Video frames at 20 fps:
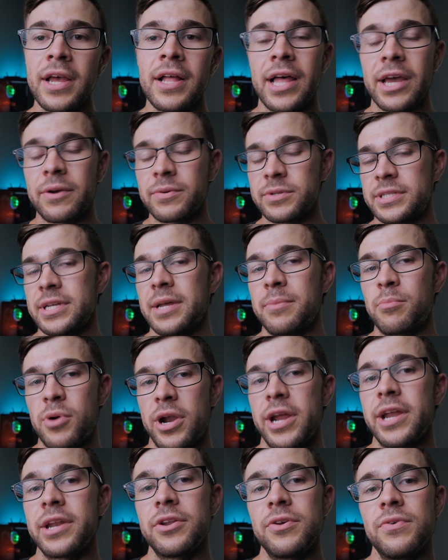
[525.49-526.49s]
Like we said,
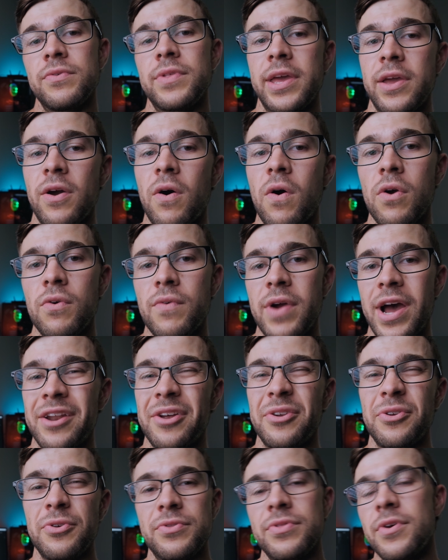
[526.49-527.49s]
brand new, they are right
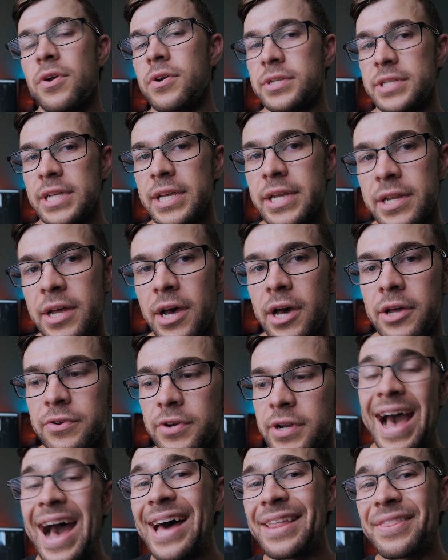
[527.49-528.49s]
under
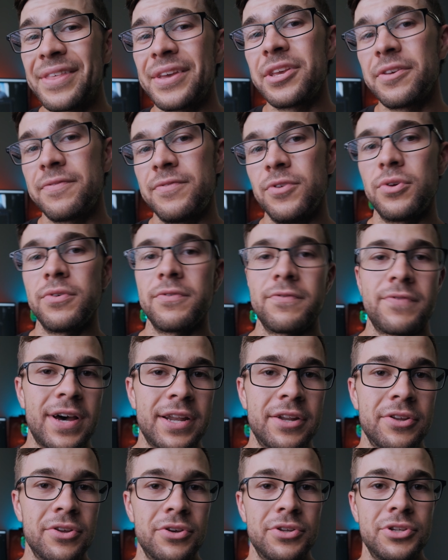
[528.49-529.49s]
$1,300. I think if you can
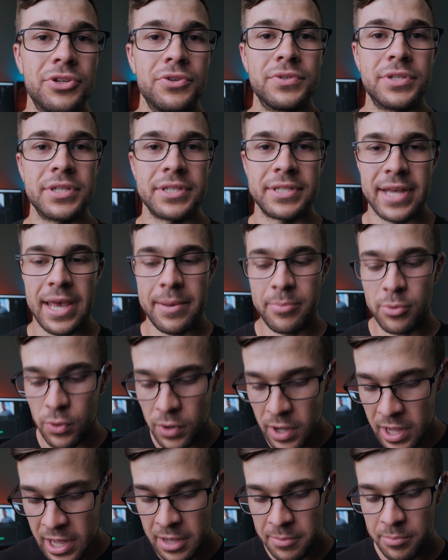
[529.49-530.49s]
find a good used
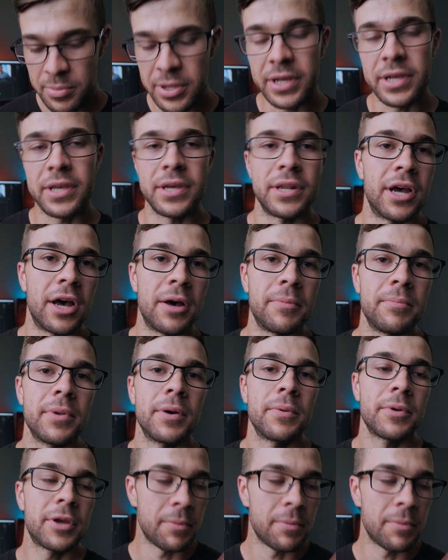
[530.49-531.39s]
example, pick it up.